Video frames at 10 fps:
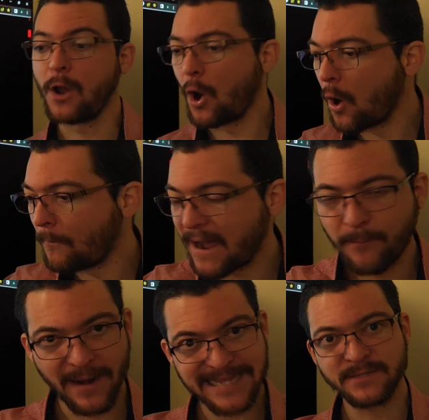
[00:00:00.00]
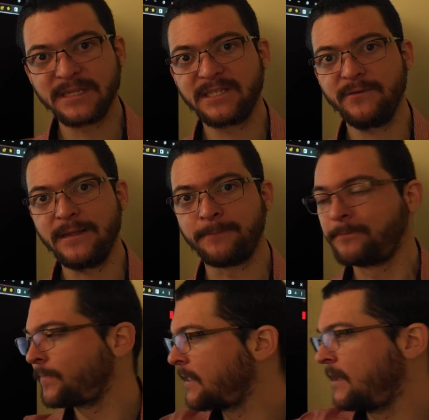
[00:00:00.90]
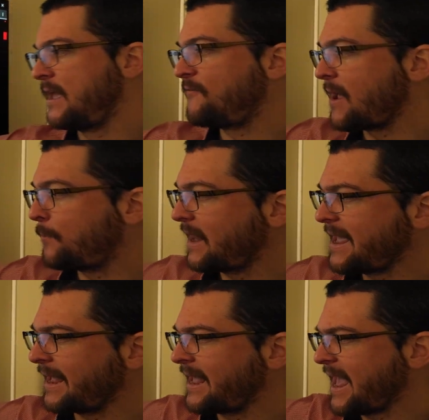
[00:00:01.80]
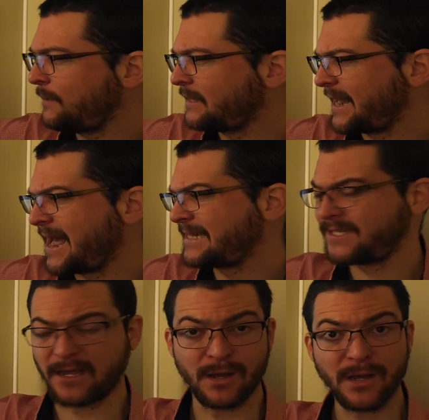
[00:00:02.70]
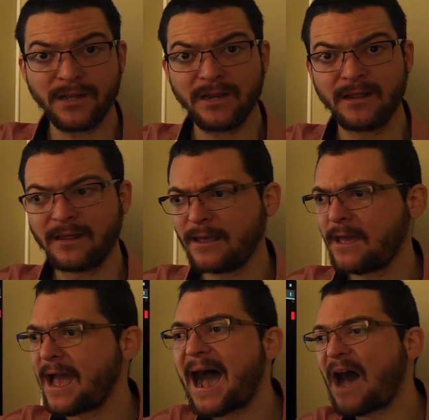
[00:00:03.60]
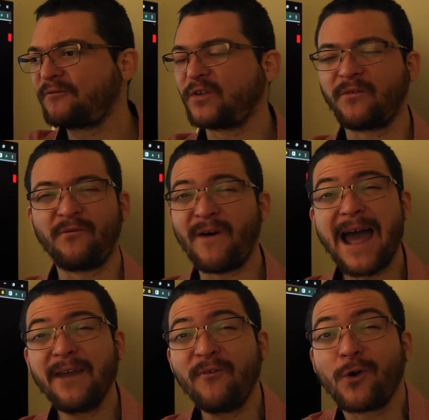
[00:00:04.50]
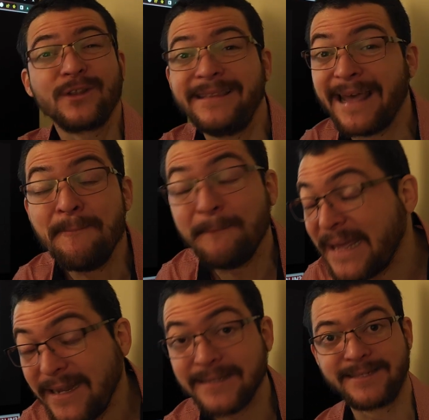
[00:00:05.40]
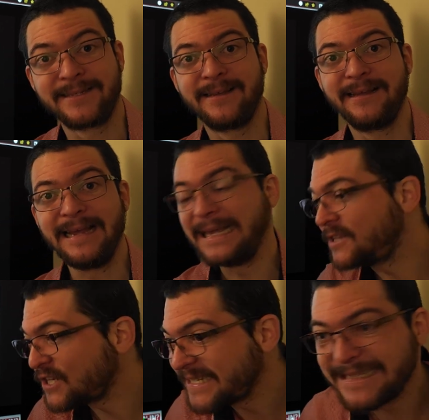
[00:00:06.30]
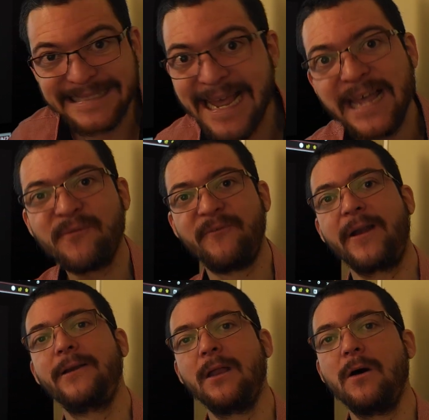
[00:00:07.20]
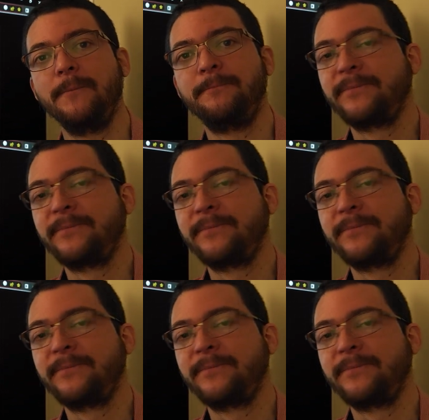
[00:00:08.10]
on my plasma TV. If I play a game that has a HUD, after 5 or 10 minutes, it doesn't take very long.